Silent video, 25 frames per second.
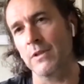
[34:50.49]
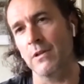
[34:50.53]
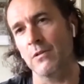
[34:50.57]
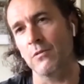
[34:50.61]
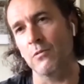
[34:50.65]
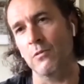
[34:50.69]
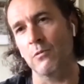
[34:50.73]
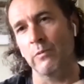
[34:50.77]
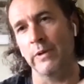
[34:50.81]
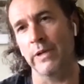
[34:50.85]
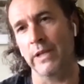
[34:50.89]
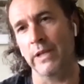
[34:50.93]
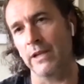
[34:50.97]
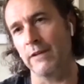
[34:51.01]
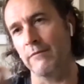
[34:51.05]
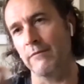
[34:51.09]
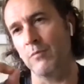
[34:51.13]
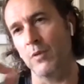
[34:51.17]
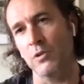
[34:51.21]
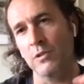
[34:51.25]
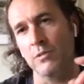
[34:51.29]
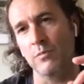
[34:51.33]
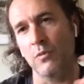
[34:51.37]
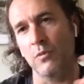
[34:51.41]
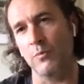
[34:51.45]
where we could have
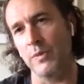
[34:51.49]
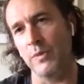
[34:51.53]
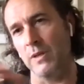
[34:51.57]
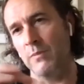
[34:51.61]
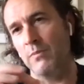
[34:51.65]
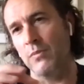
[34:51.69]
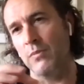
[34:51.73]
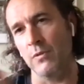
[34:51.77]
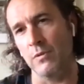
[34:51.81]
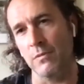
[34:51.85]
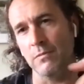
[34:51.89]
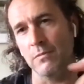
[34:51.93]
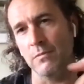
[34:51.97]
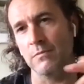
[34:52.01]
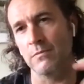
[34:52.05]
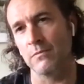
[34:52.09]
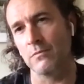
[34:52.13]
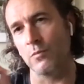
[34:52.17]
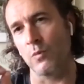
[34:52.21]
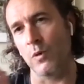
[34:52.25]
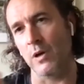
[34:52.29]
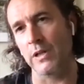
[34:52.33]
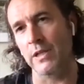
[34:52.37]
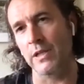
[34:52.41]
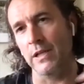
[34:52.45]
multiple people
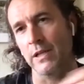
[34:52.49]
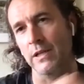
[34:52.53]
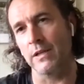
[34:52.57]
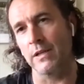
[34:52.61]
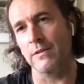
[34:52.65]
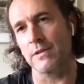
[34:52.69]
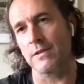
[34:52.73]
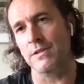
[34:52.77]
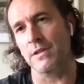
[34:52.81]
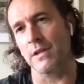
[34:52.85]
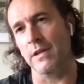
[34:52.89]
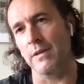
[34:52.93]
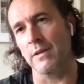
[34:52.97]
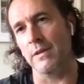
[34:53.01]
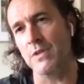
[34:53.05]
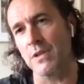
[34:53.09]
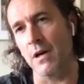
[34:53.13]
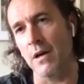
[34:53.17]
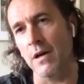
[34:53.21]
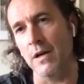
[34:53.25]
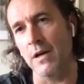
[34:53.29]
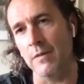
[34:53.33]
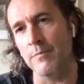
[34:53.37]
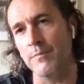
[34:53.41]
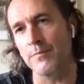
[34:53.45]
working at the same
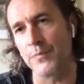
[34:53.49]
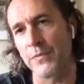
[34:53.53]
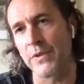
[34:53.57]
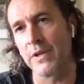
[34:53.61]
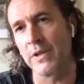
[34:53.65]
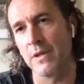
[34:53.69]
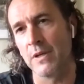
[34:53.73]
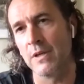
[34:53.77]
time.